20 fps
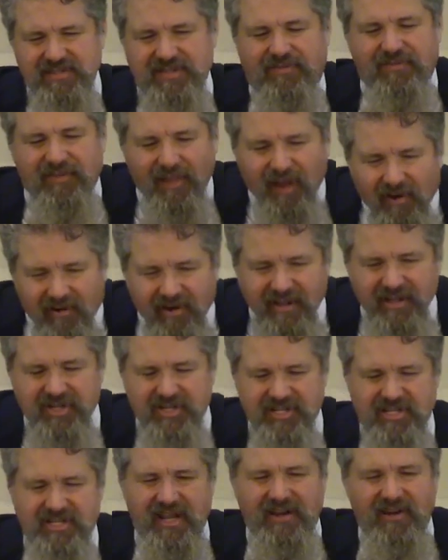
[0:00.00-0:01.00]
to
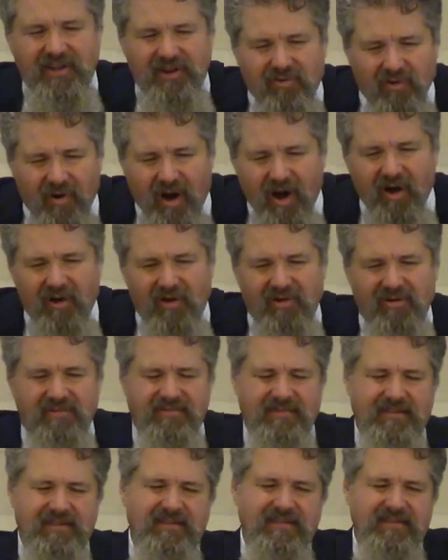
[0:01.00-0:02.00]
flourish and to
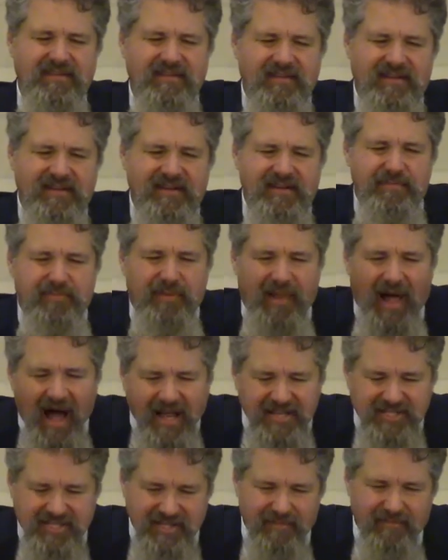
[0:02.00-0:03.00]
grow and to
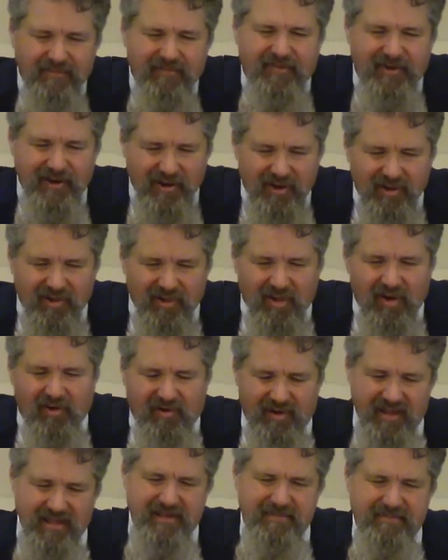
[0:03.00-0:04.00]
blossom for your
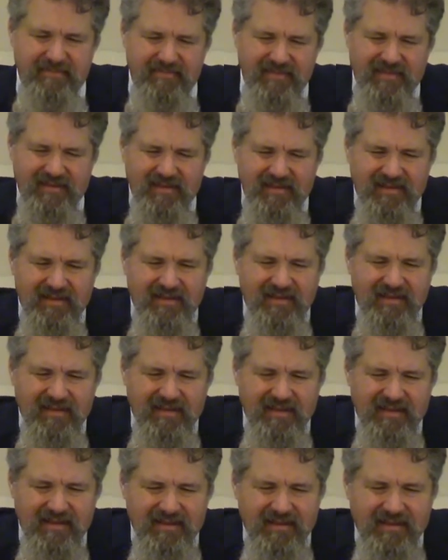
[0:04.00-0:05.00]
glory.
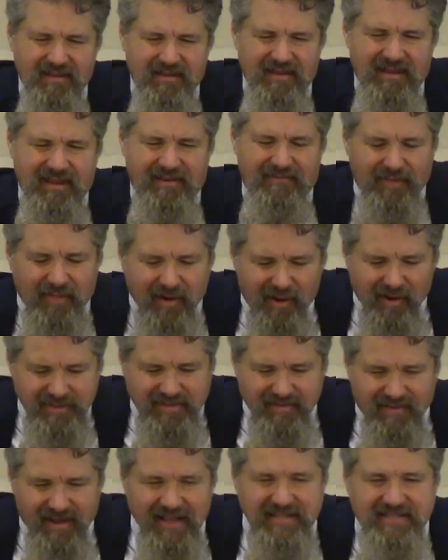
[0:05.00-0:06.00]
And for
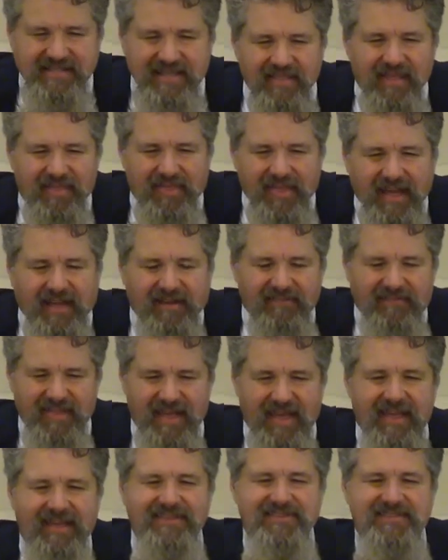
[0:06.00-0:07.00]
those of us in the thick of
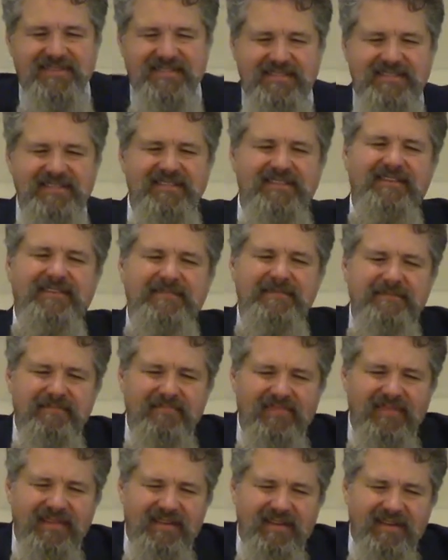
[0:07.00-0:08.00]
things,
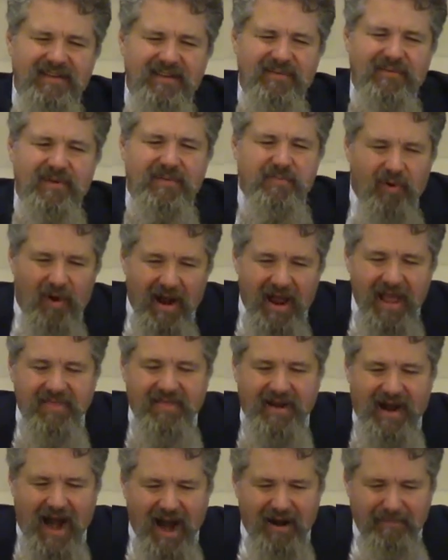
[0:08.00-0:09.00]
we pray
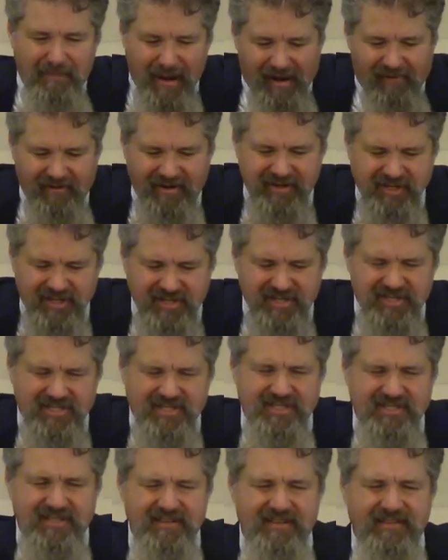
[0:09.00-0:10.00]
that our
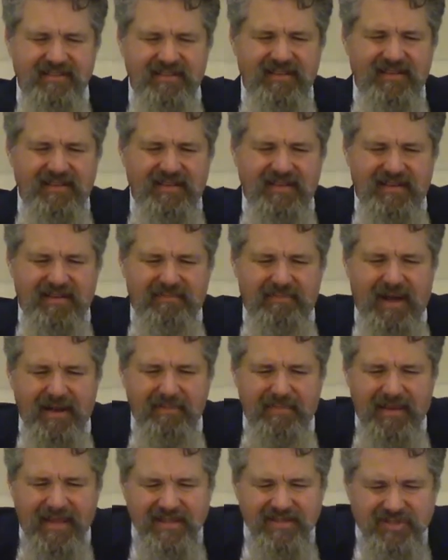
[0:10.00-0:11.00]
marriages
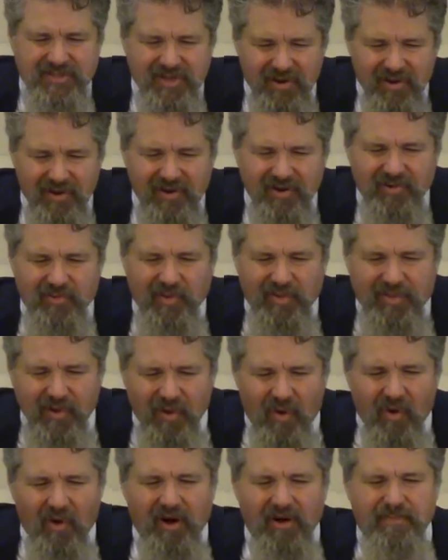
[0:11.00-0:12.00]
might be in tune with
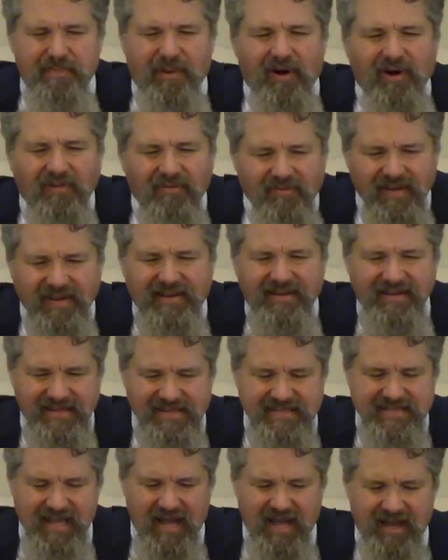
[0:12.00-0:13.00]
your perfect
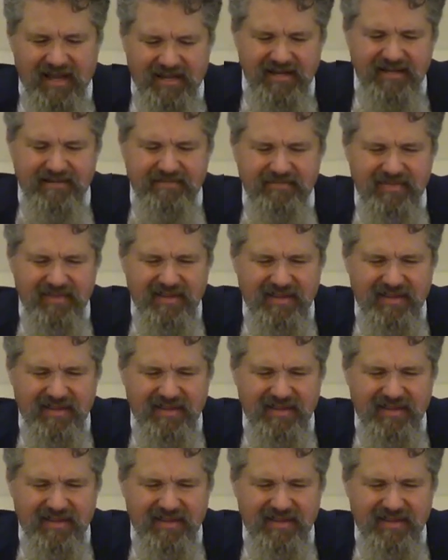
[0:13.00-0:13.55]
design.